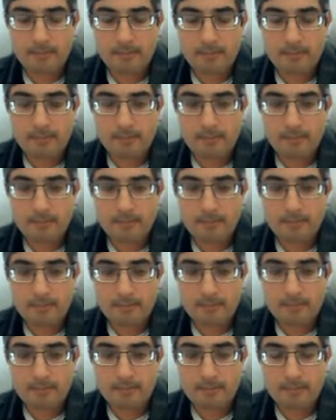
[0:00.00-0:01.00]

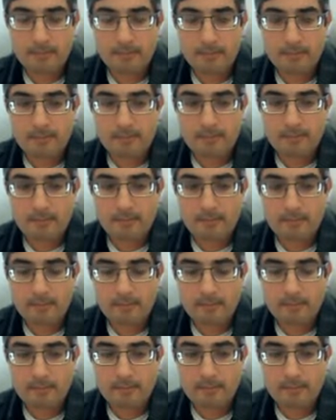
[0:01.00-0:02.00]

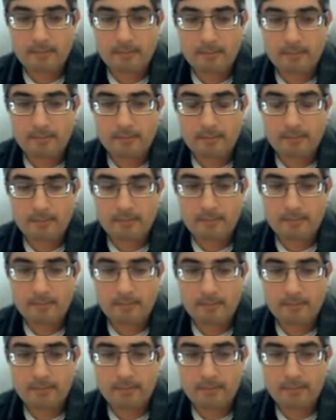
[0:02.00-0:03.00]

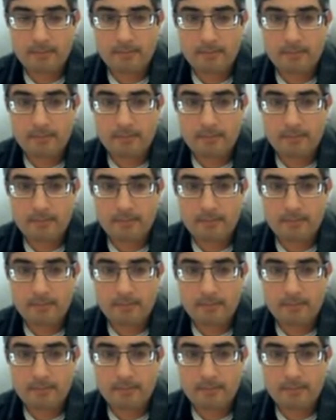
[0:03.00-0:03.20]
(silent)